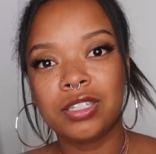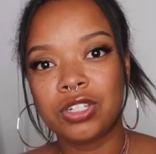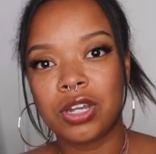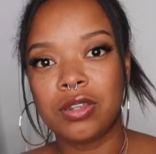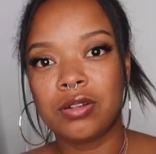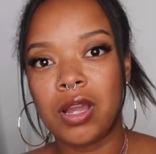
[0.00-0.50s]

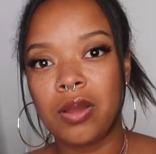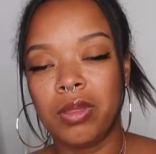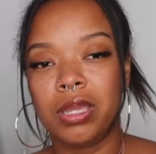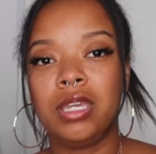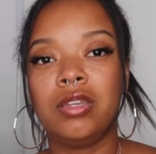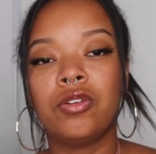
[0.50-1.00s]
each other out.
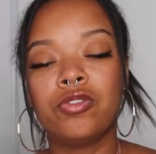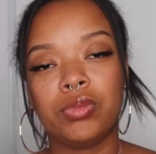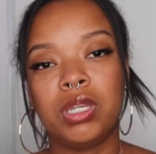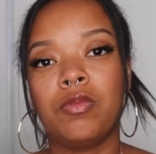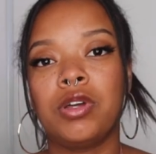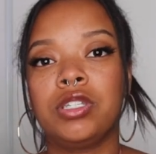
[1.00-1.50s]
Like, he knows
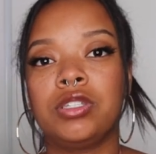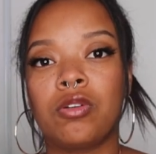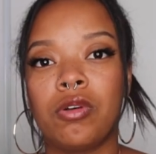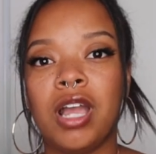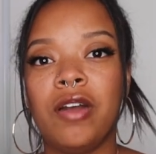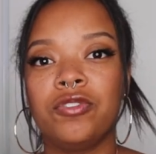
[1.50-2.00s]
what he wants, he's
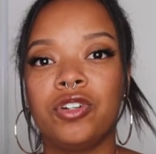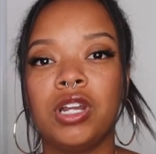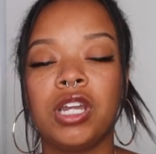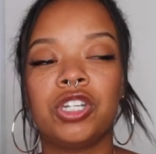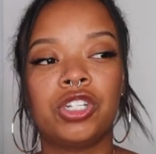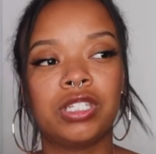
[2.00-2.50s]
going after her,
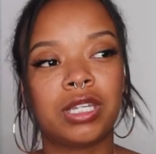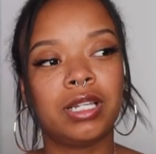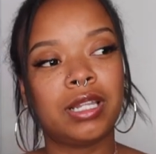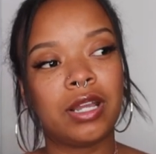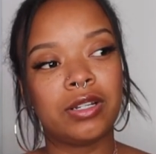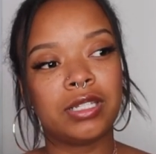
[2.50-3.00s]
and she's gonna
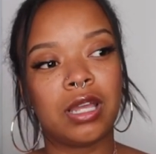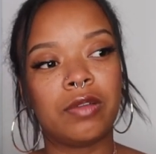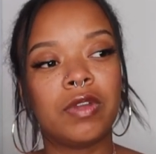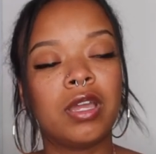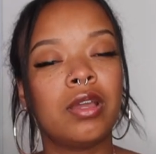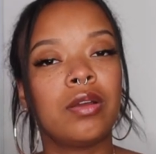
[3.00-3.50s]
let
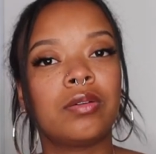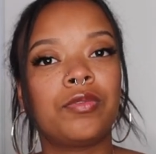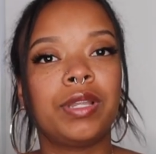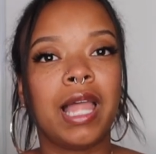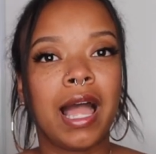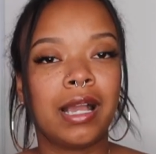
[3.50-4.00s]
herself
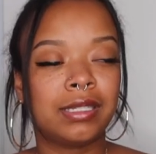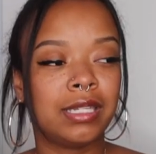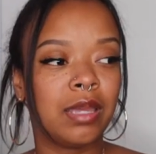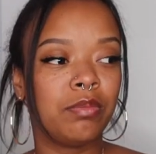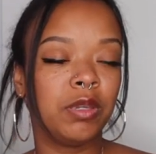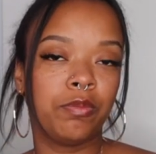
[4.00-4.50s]
relax
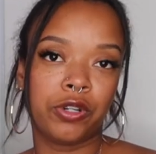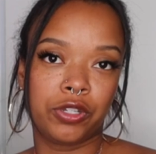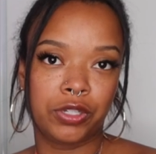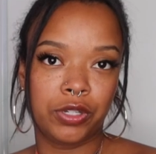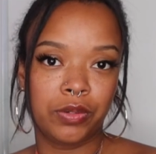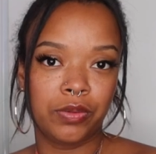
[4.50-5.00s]
and be
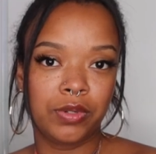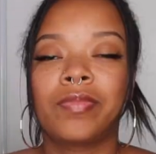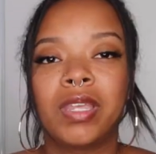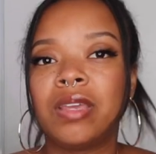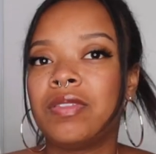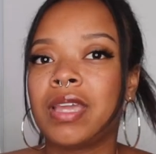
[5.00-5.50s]
pursued.
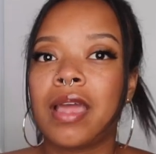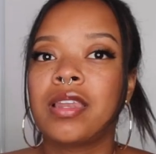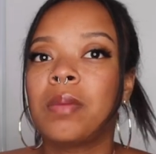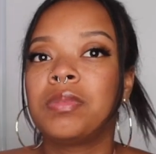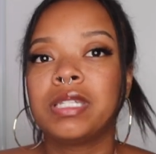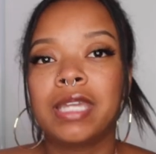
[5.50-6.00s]
If they end
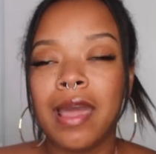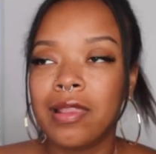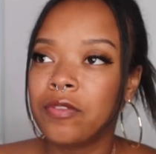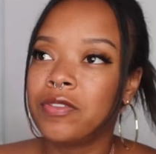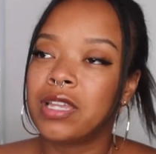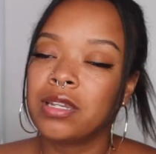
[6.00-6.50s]
up
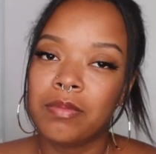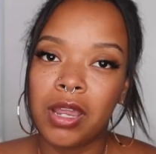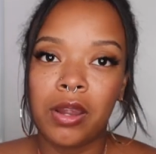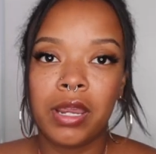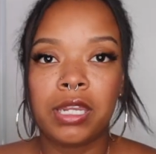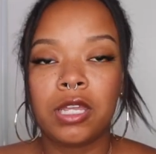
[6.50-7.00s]
together, if they end up
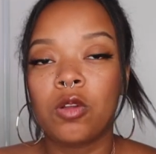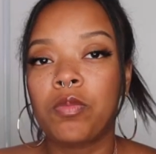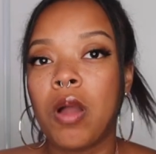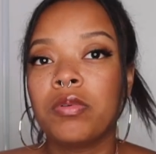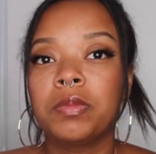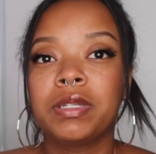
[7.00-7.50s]
married, he'll
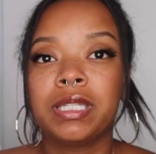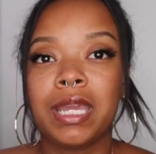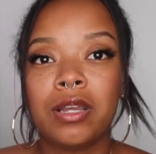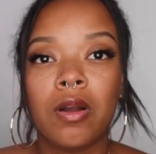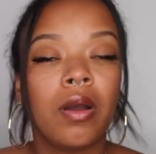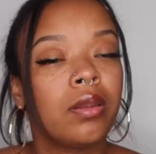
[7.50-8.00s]
probably
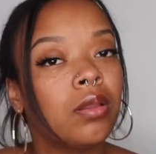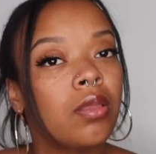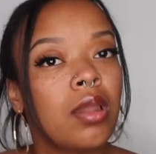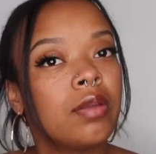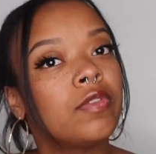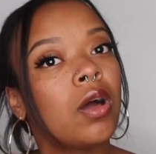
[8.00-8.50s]
take on a
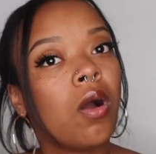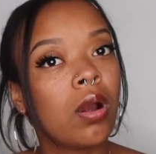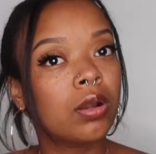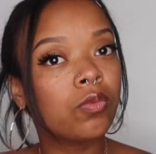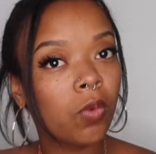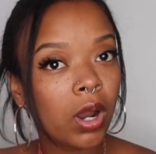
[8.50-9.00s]
lot of the
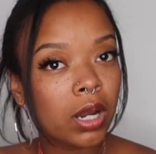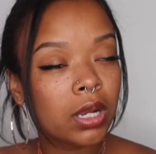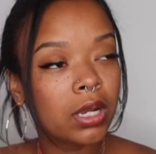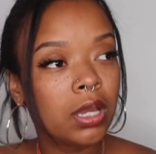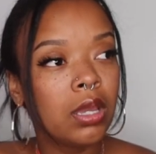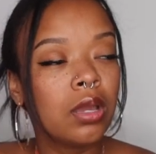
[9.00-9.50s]
hard
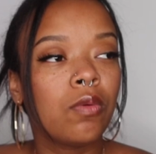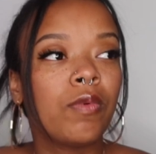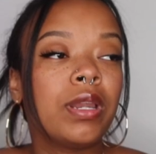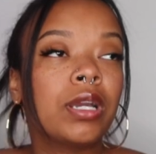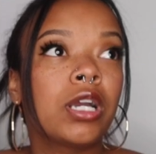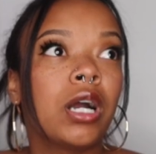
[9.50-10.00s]
work
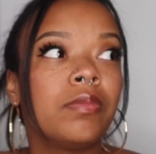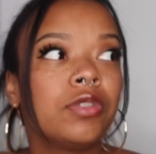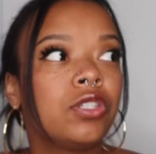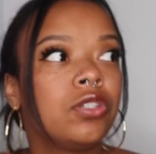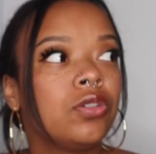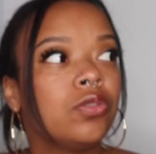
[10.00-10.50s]
when it
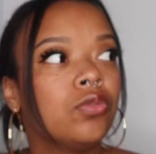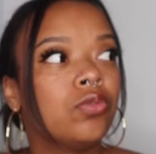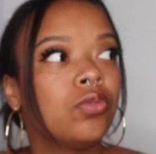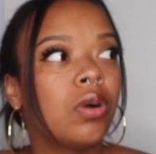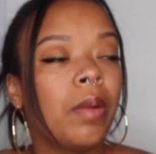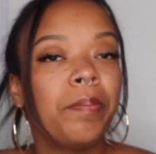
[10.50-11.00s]
comes
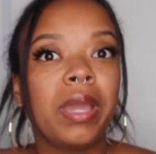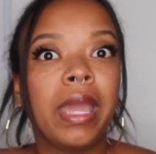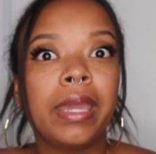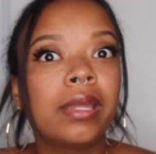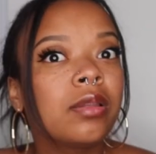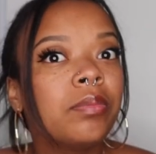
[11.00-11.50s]
to
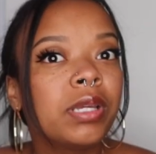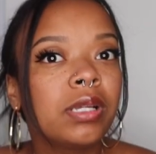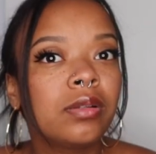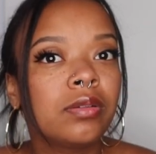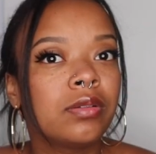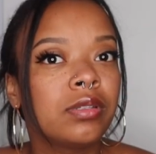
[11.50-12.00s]
paying the
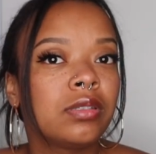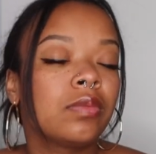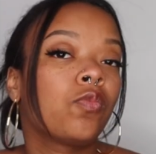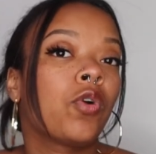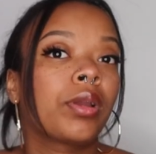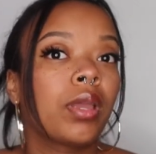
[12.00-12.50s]
bills,
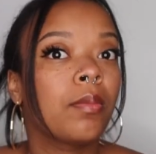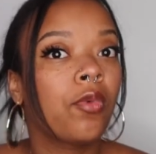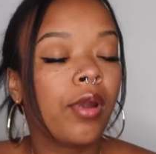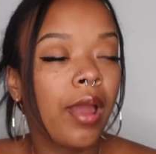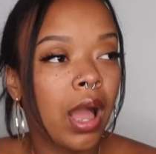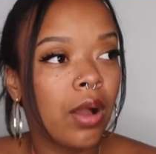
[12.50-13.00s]
working
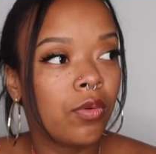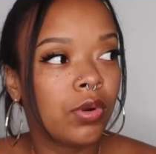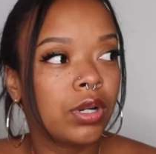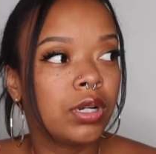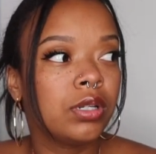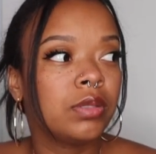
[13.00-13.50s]
more
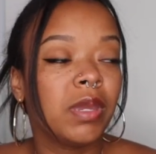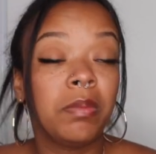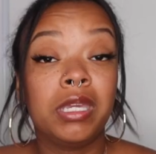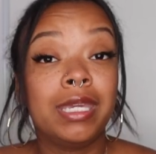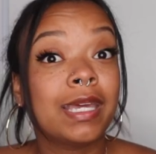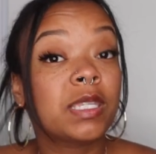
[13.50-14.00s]
hours.
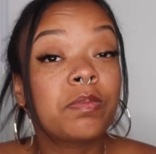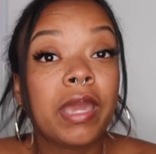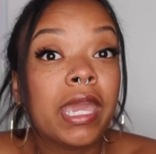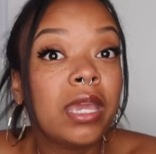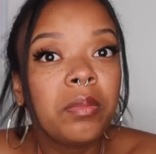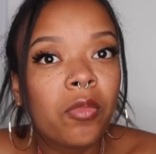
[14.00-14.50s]
Maybe he gets
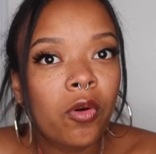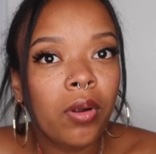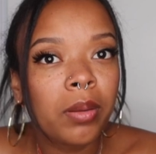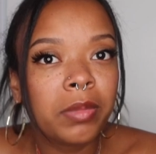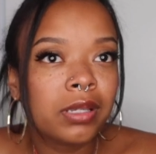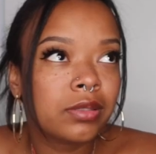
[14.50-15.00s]
paid
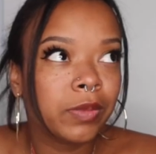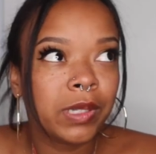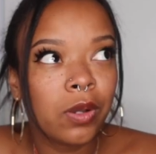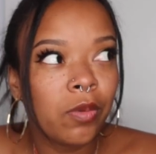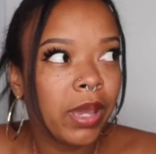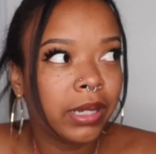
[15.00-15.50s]
more, because we
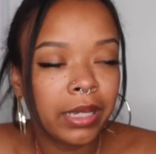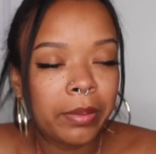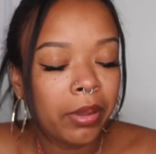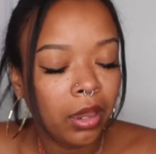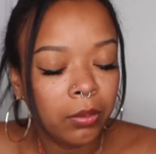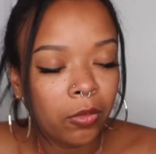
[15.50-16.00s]
know men get
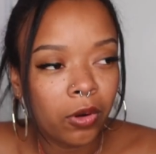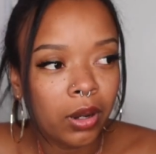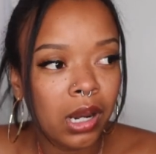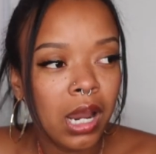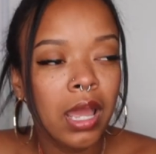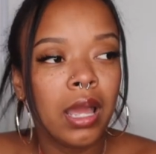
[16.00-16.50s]
paid
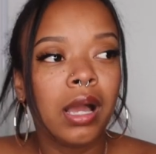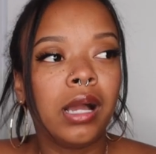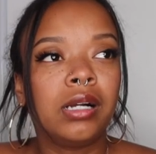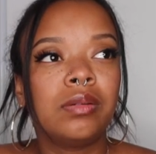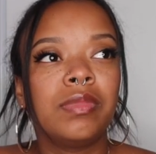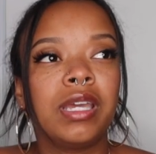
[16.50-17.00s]
more,
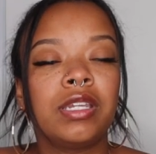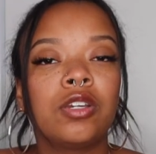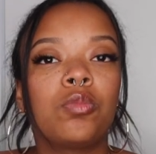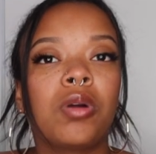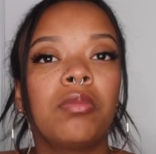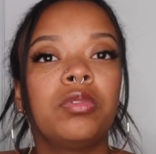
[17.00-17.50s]
and
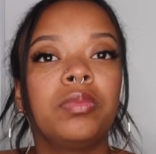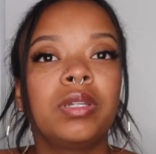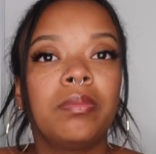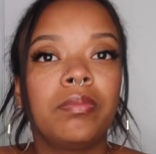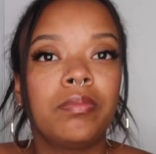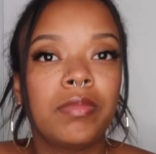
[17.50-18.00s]
he'll
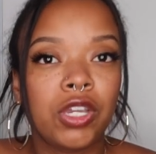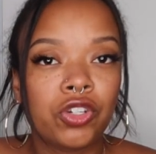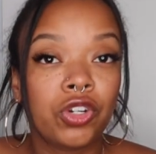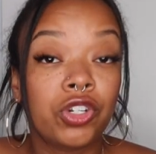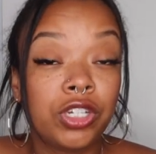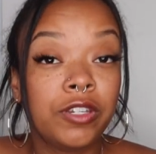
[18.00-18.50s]
probably make
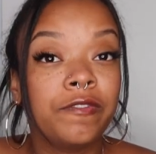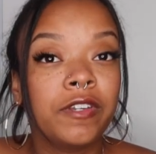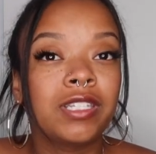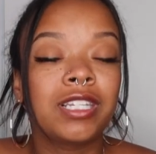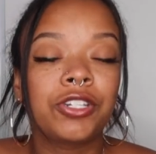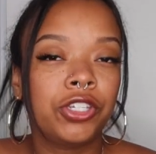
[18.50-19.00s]
sure she
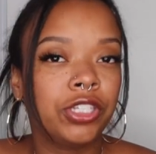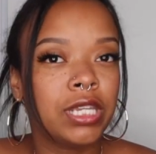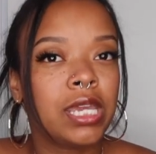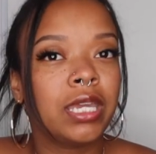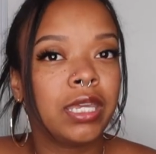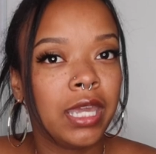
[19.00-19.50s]
feels like she's
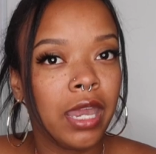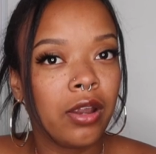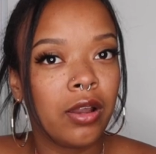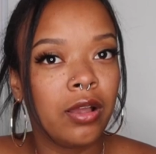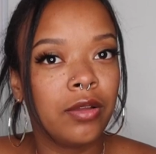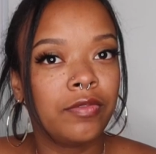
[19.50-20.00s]
taken
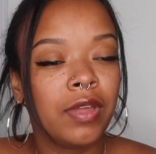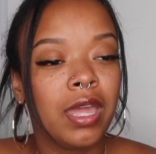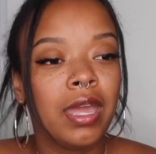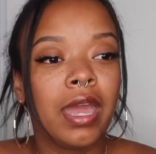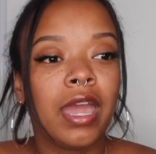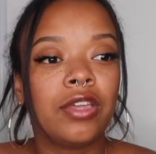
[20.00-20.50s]
care of,
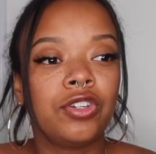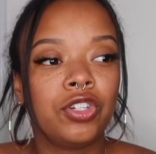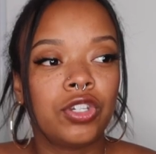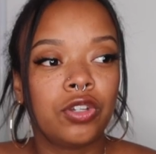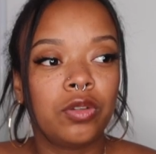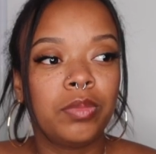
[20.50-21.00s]
and
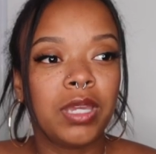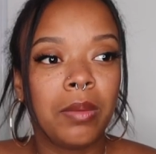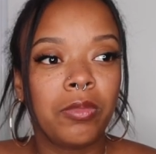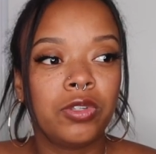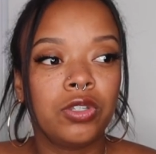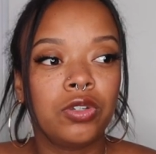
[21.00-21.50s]
she'll be
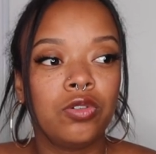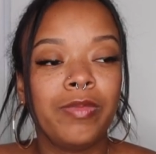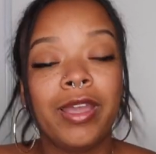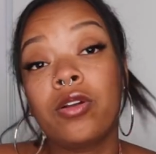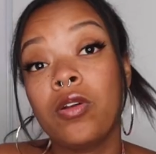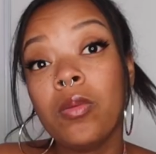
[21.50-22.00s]
able to
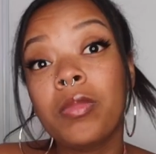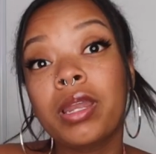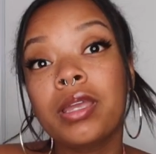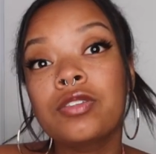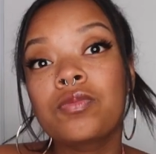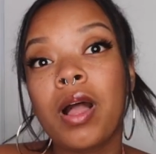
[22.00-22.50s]
make her own
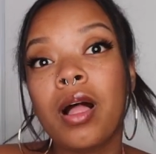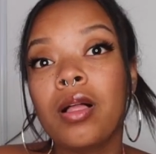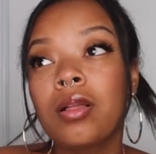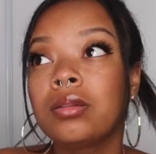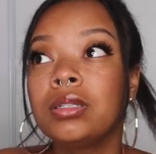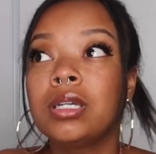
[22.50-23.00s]
money as
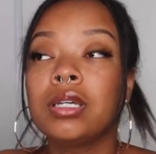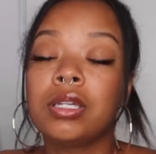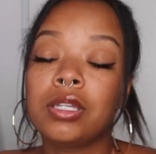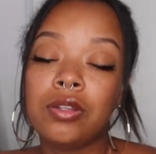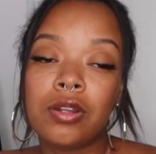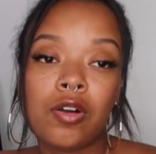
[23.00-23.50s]
well,
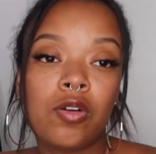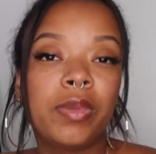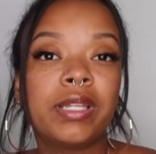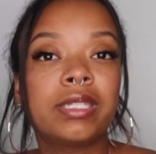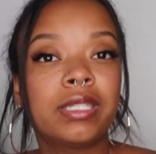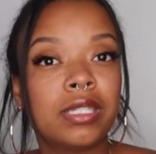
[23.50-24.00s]
you know,
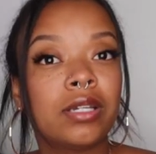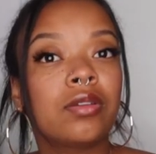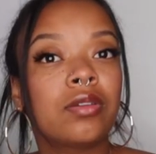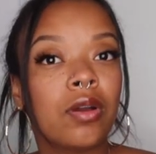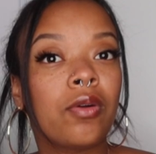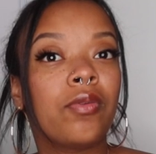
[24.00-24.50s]
but still
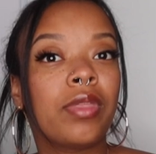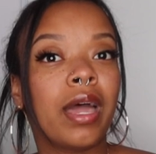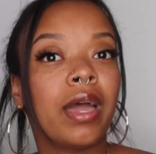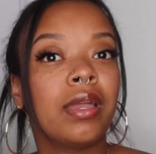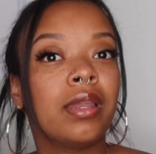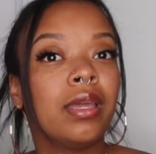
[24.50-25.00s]
know
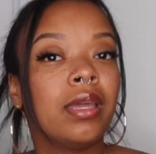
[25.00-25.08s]
that